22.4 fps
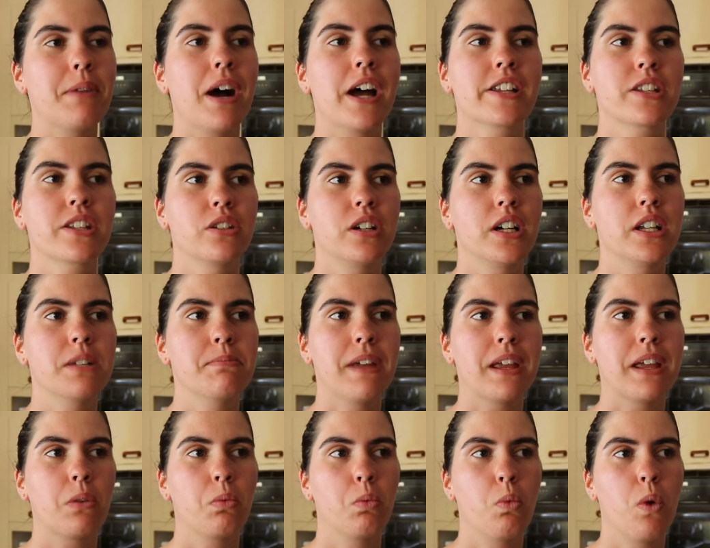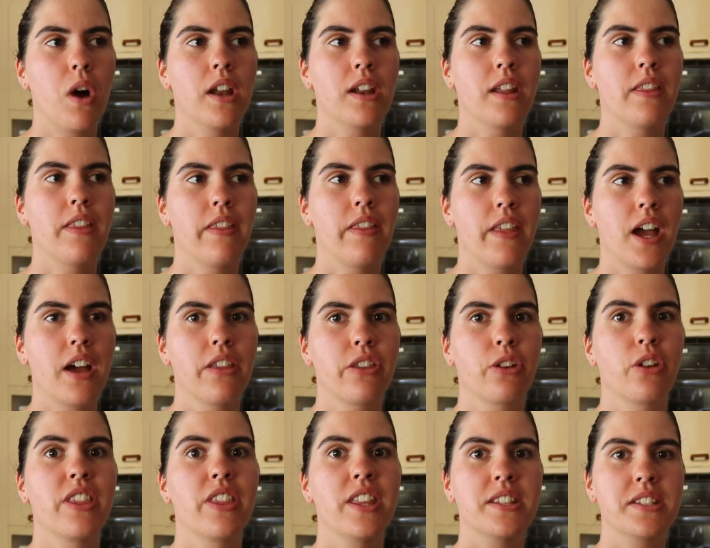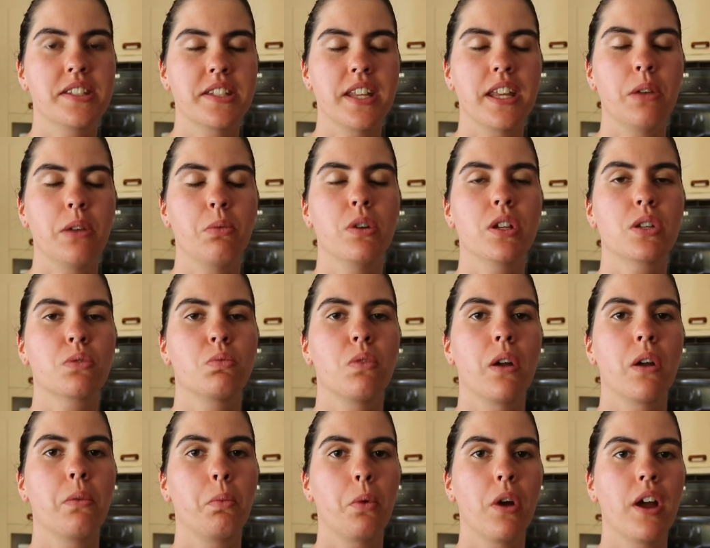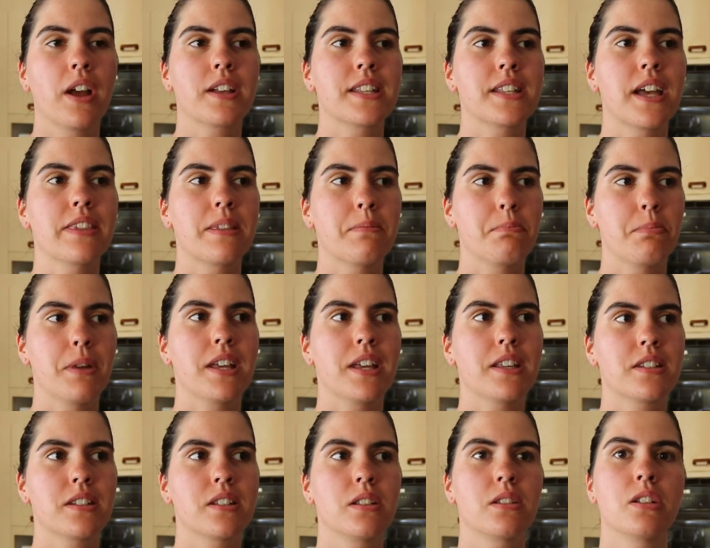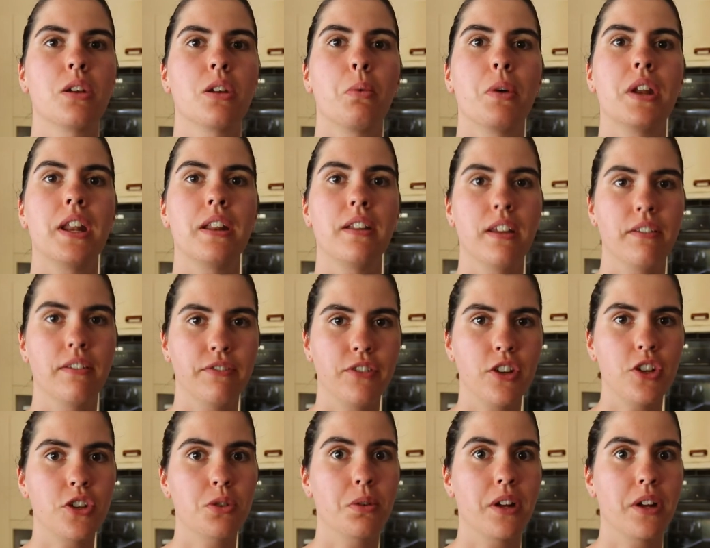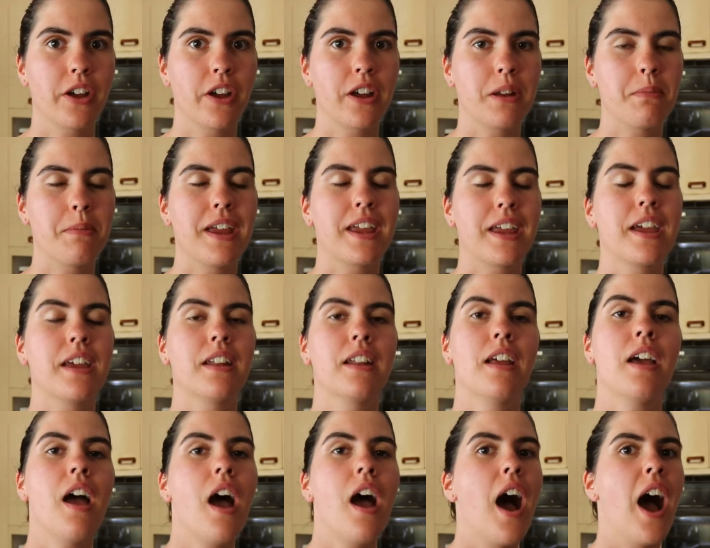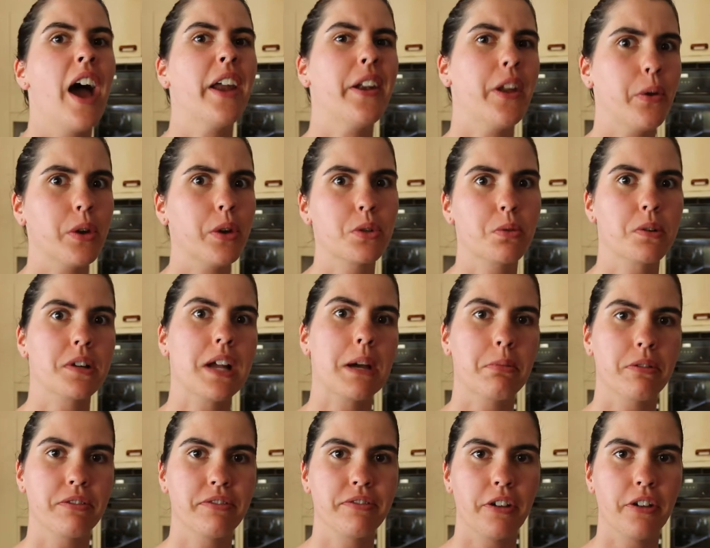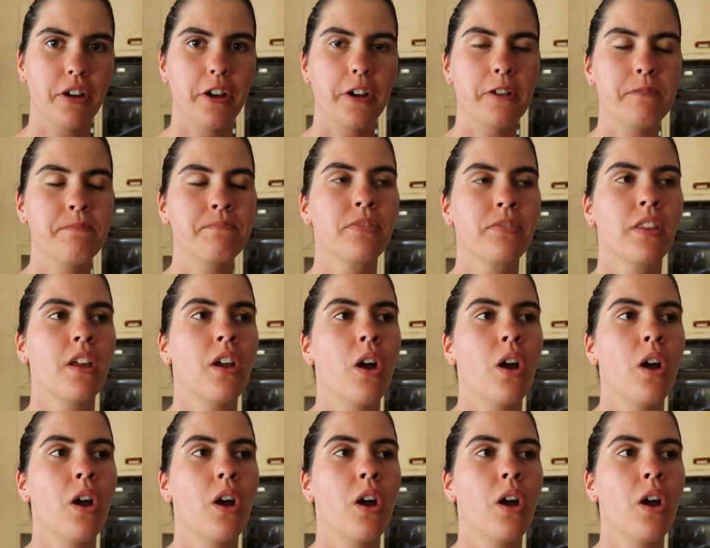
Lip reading: I just thought I'd make one and then the other and then see which one works out the best, so when in future when I go to make it, I know which one I prefer.